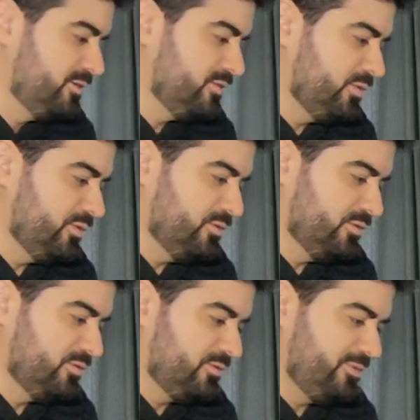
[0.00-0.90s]

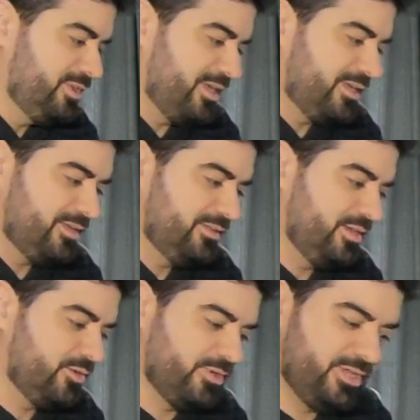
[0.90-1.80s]
to be like a
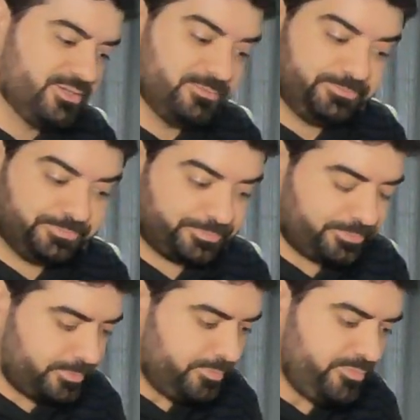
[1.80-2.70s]
decoration.
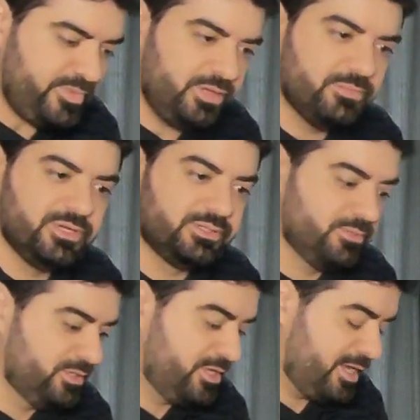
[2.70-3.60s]

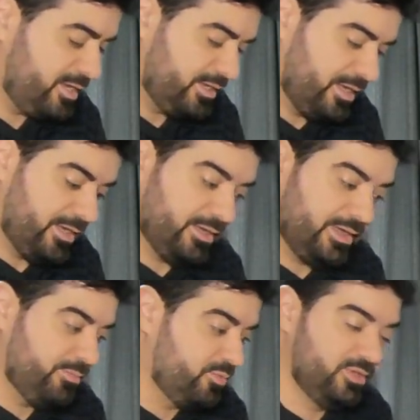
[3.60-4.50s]
But yeah,
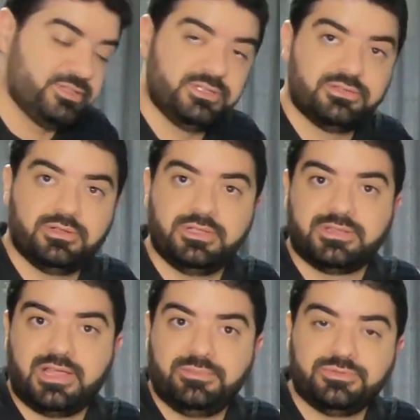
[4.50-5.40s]
I print it all the
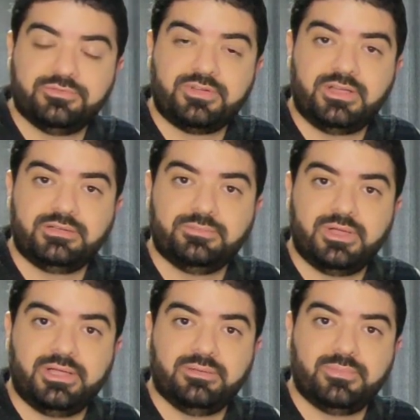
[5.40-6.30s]
time to find
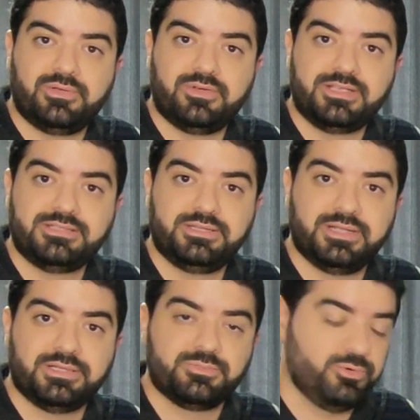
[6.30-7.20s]
my
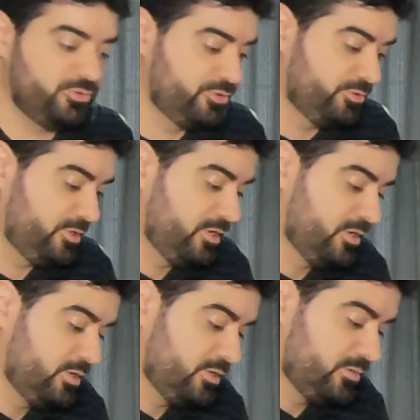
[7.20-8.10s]
resin exposure.
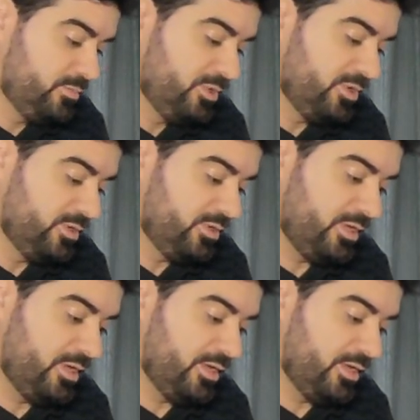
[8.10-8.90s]
But